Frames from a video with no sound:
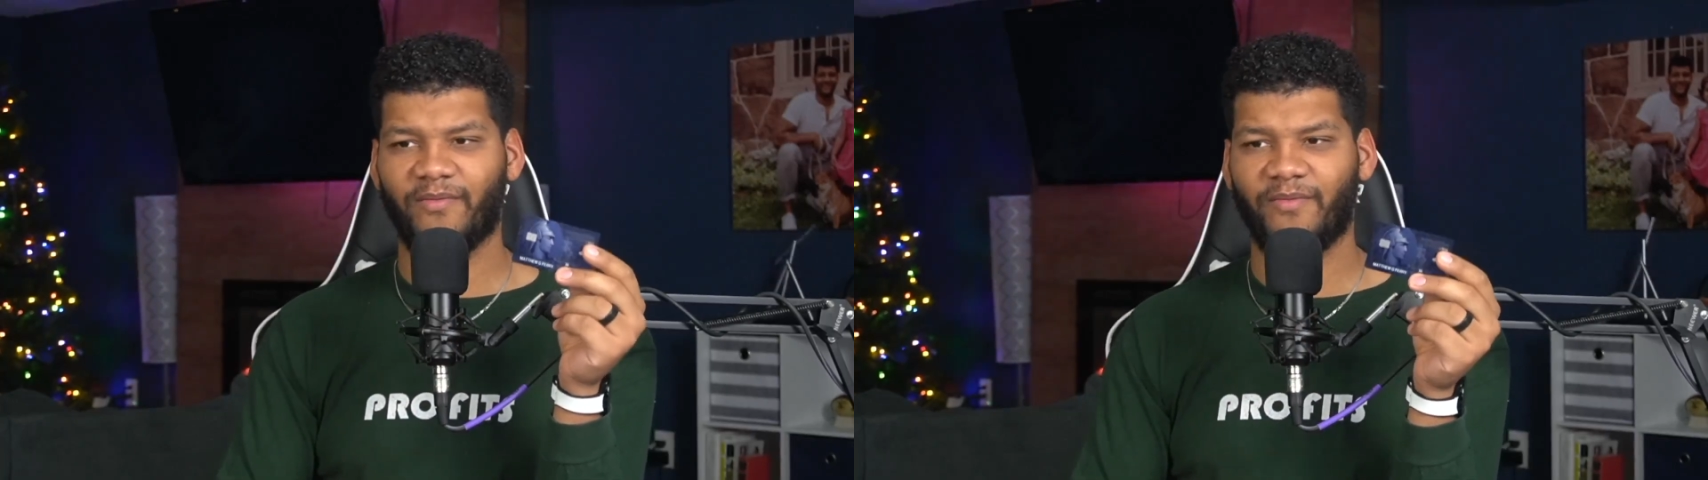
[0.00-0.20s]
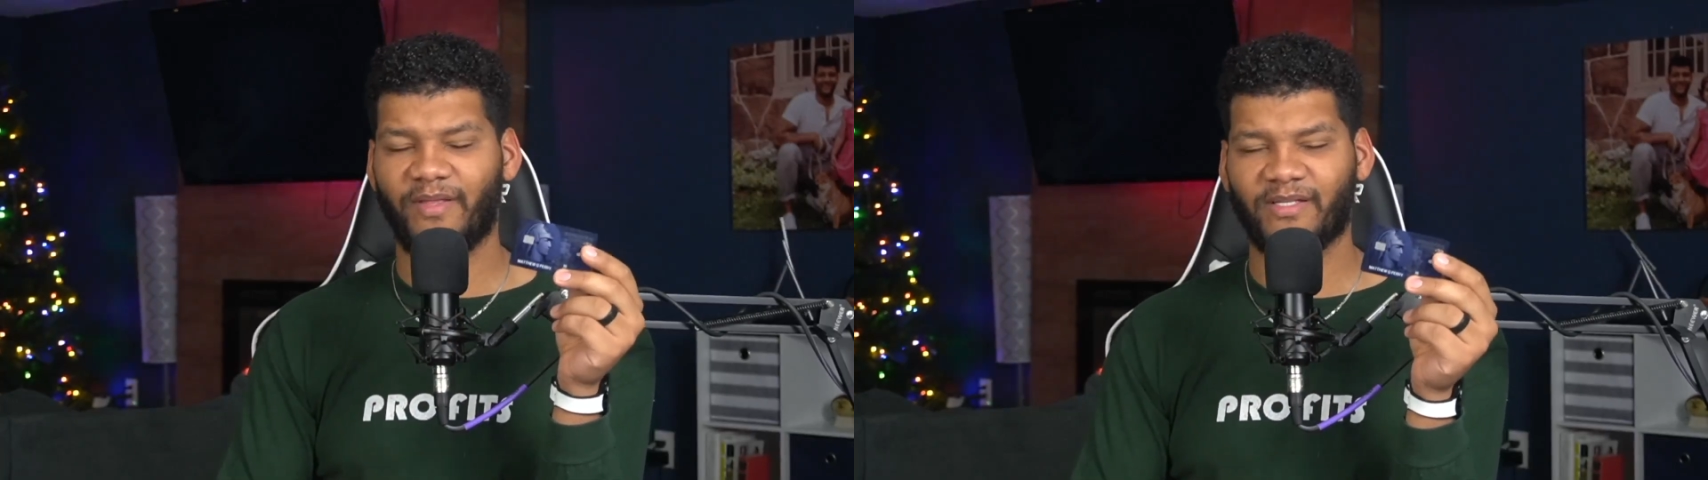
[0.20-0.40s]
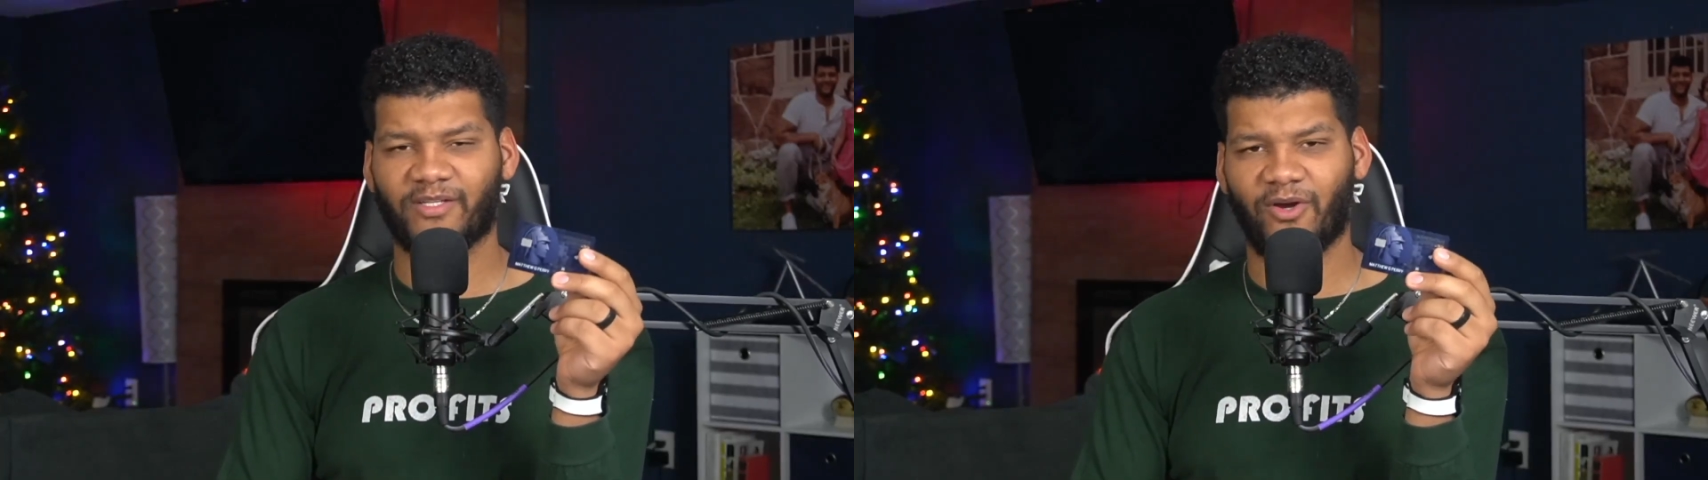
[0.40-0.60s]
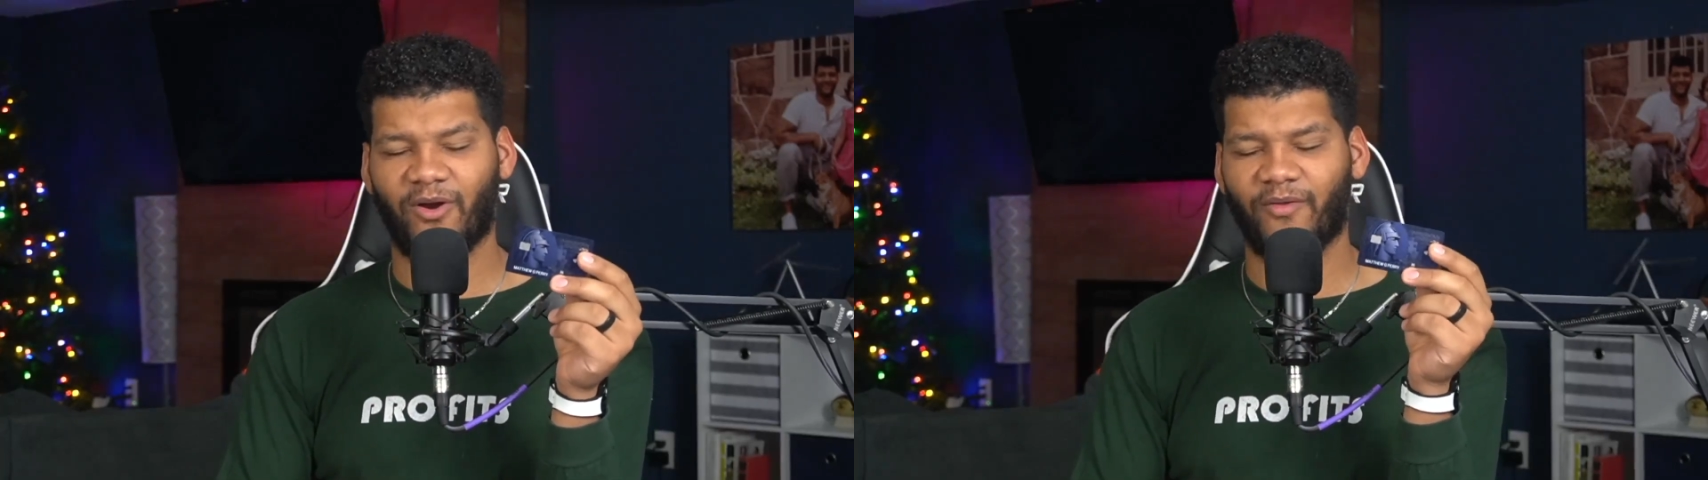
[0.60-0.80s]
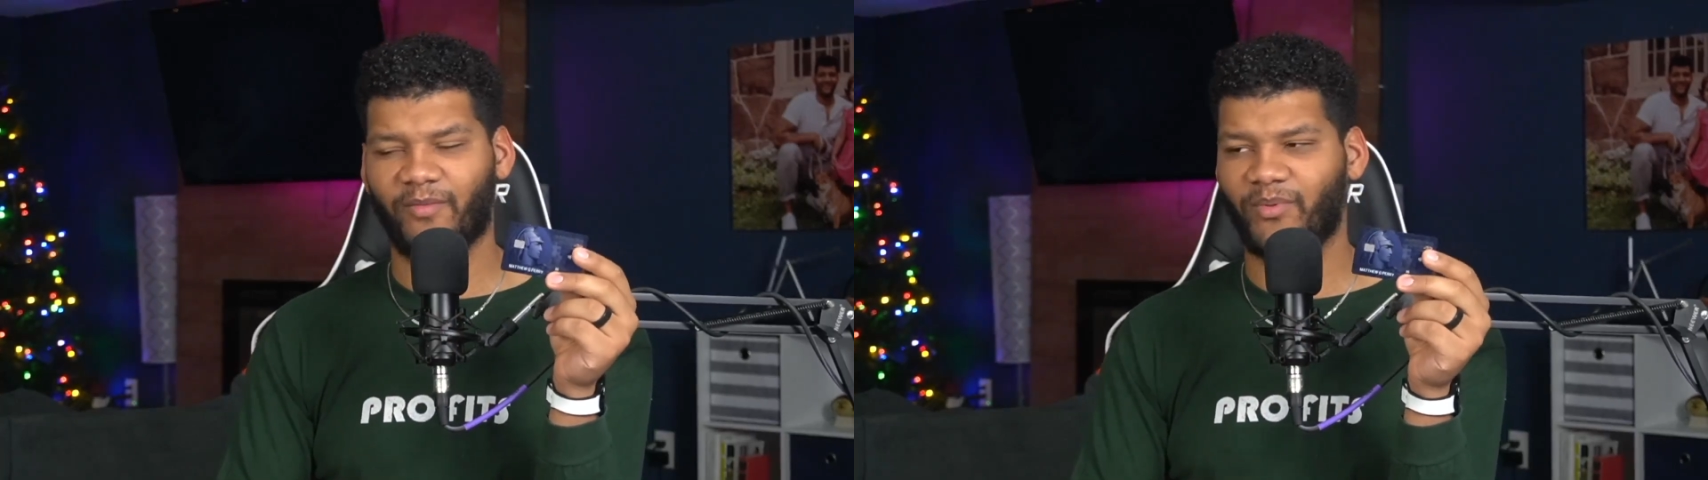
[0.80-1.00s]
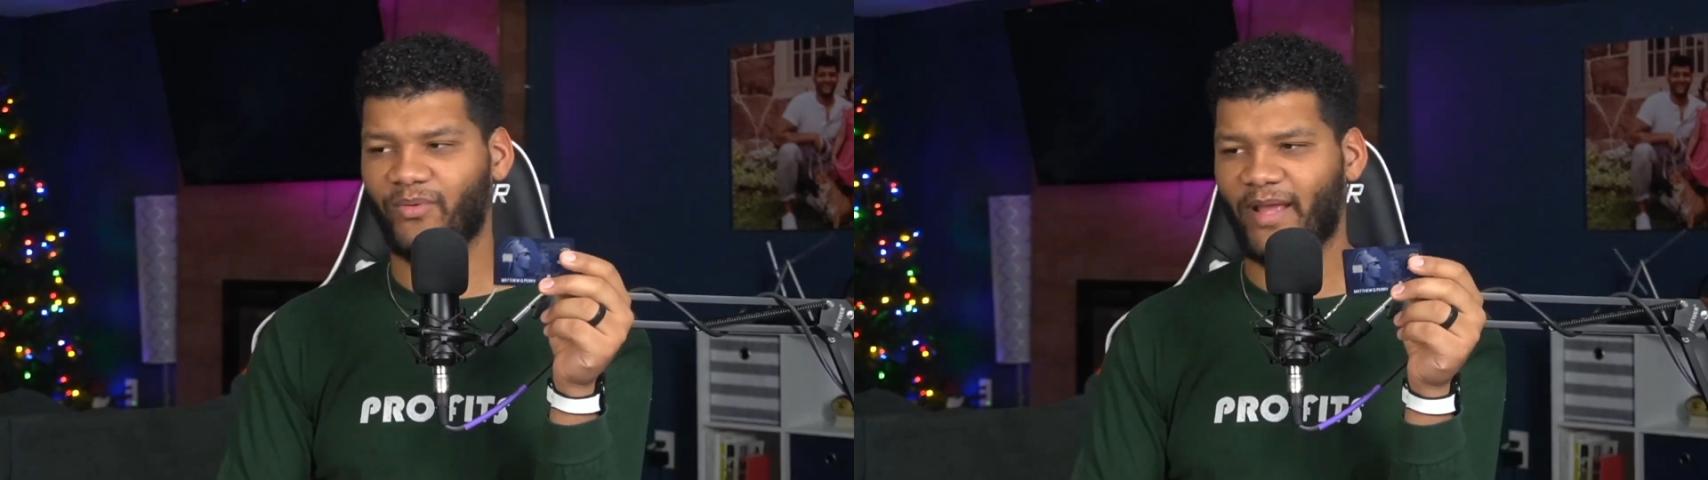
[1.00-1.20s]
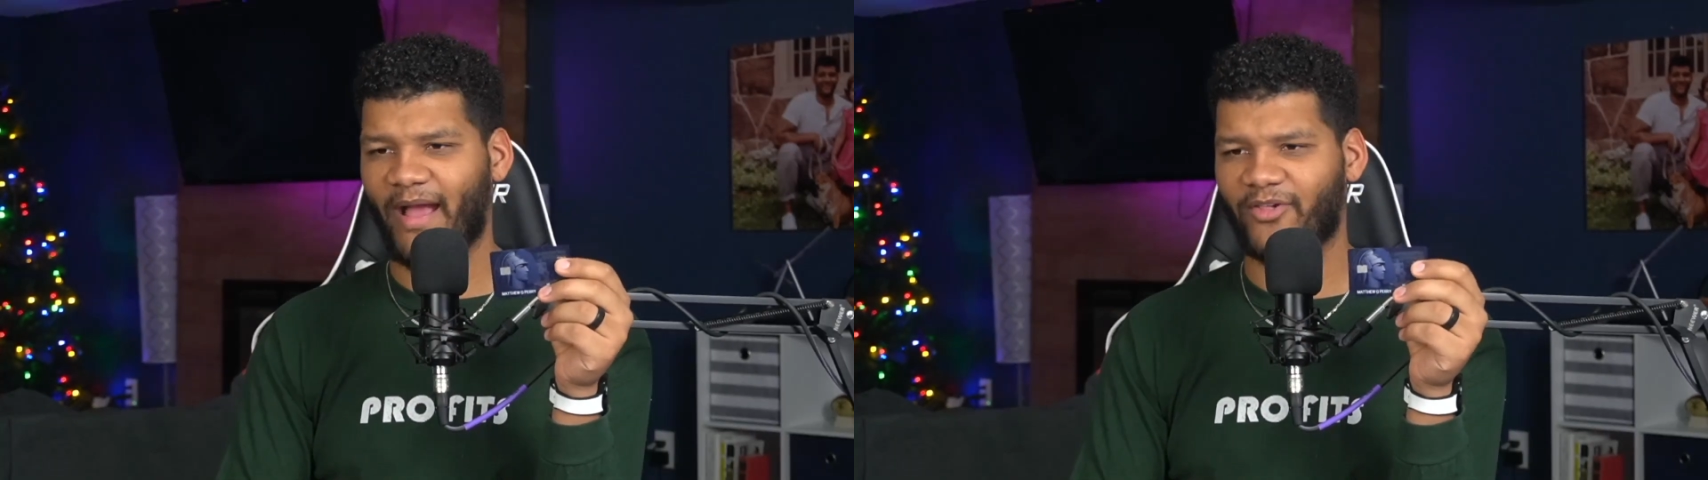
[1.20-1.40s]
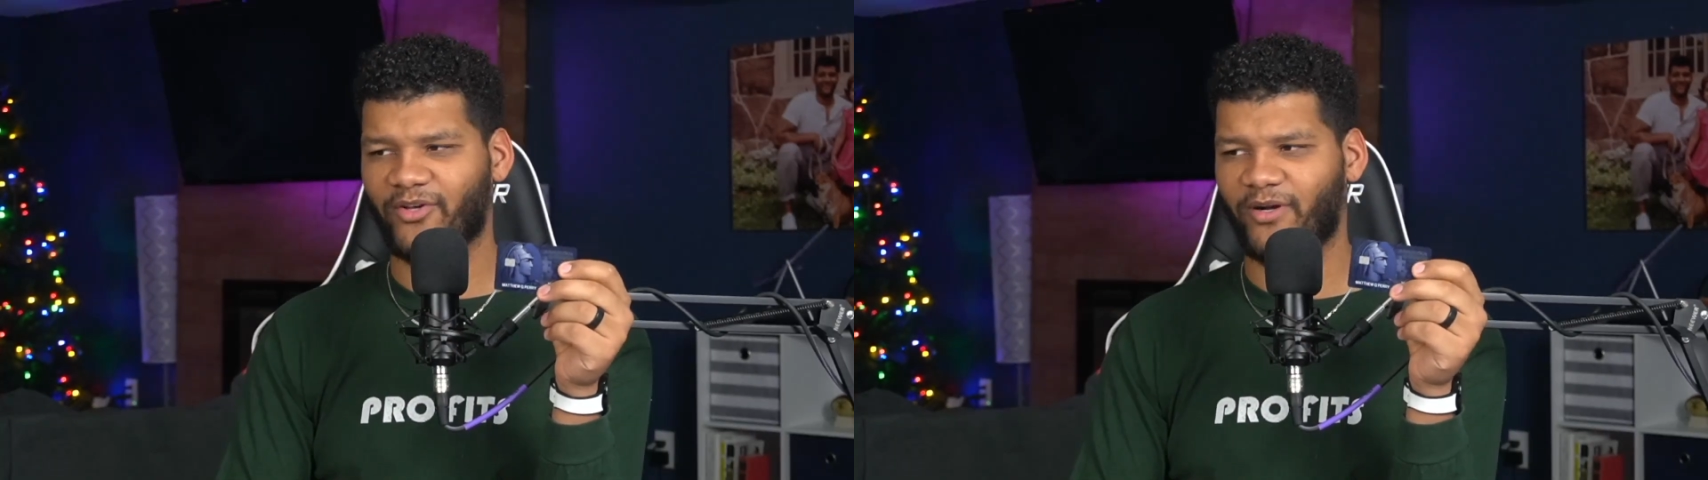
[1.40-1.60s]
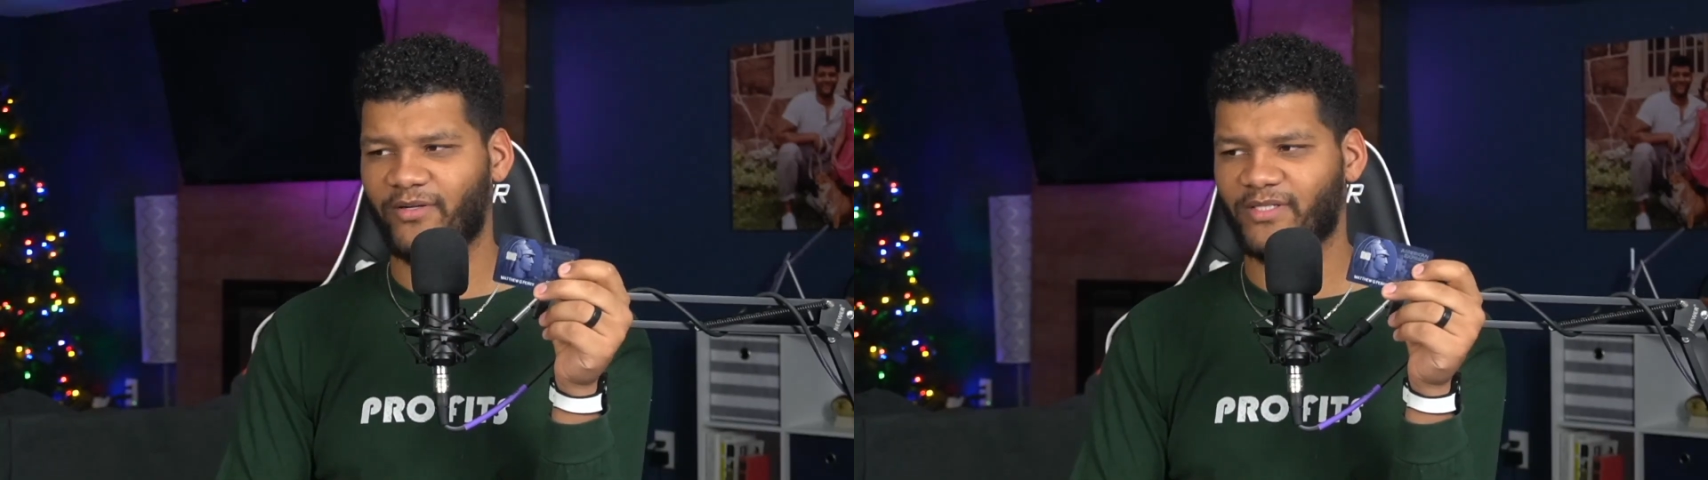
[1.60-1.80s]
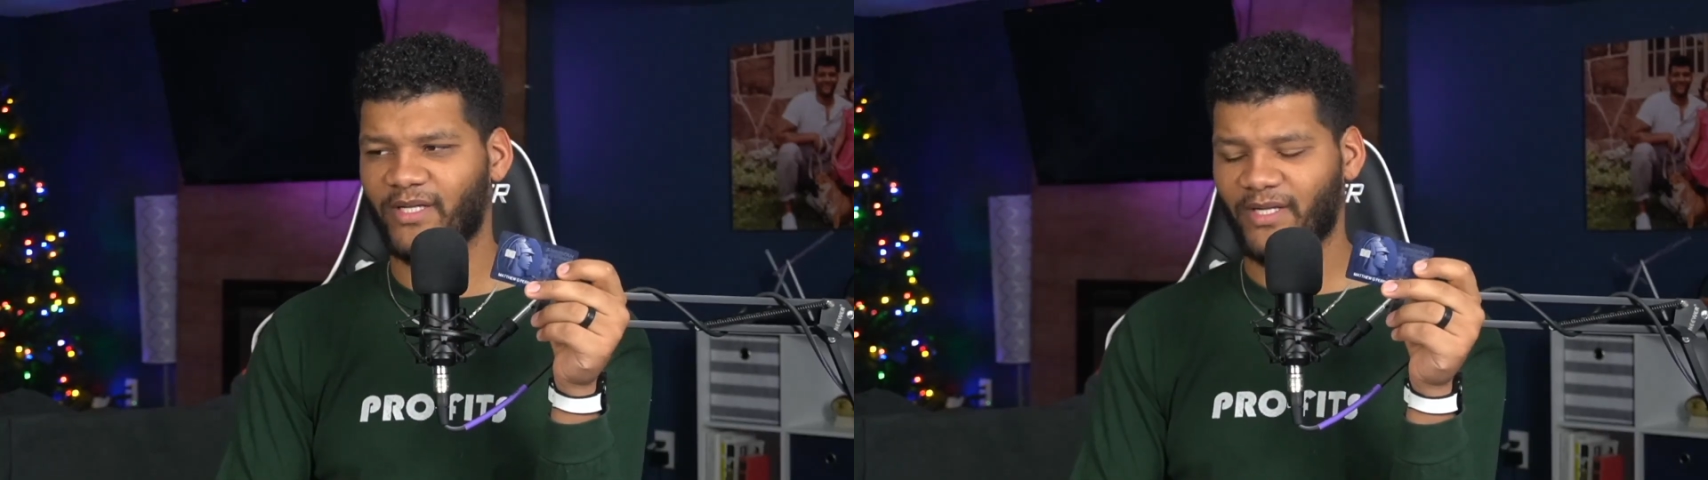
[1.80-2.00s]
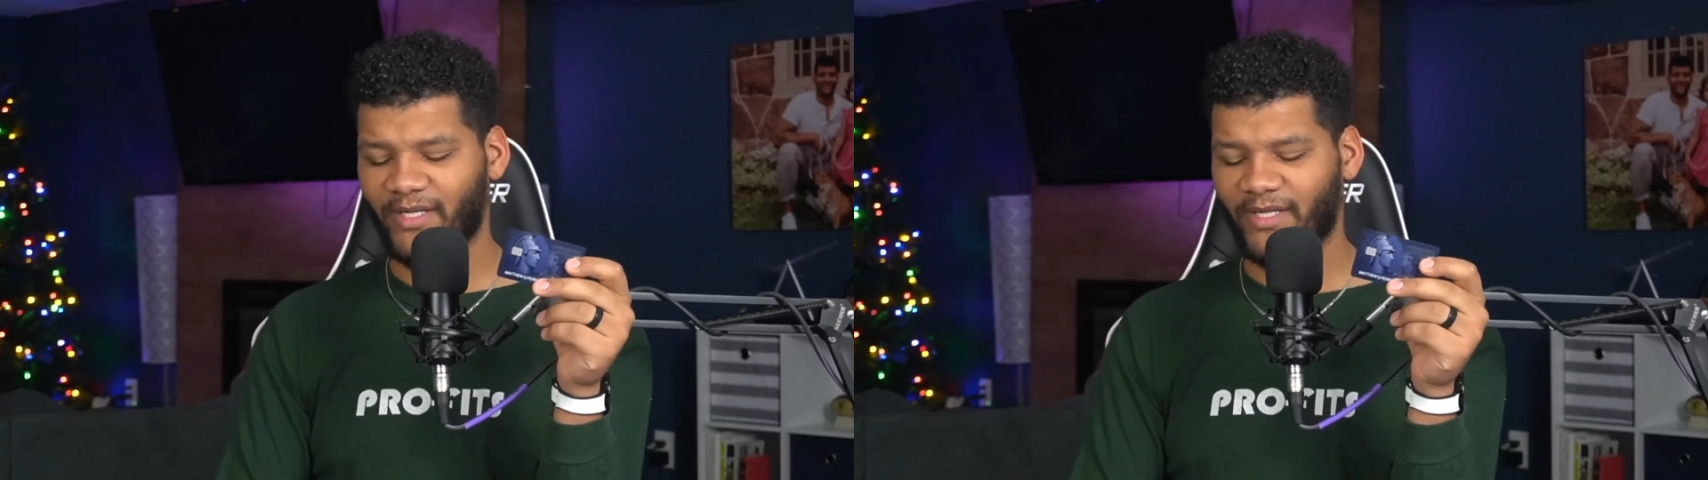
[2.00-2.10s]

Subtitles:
this card, the Blue Cash cards.